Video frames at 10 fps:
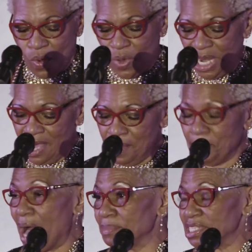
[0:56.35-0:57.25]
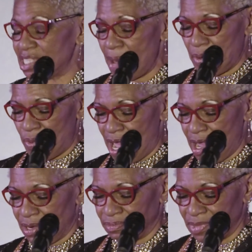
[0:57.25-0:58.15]
When he and Mommy
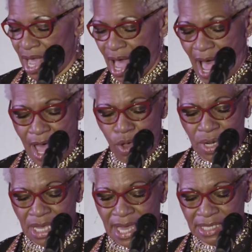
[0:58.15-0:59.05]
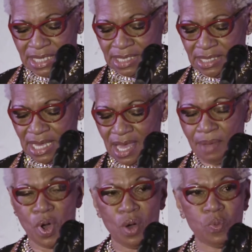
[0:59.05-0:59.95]
separate, I only get to see
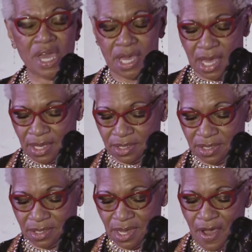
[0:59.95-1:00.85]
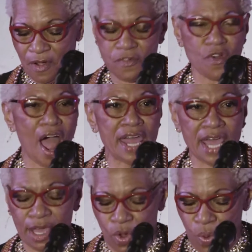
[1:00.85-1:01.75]
him on weekends.
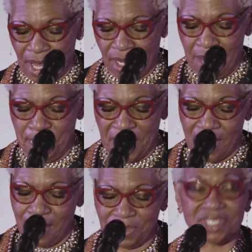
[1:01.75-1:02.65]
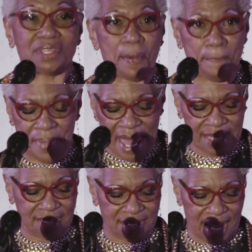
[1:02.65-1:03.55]
Friday quickly becomes the
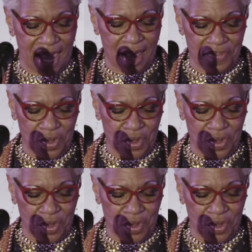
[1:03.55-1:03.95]
best day of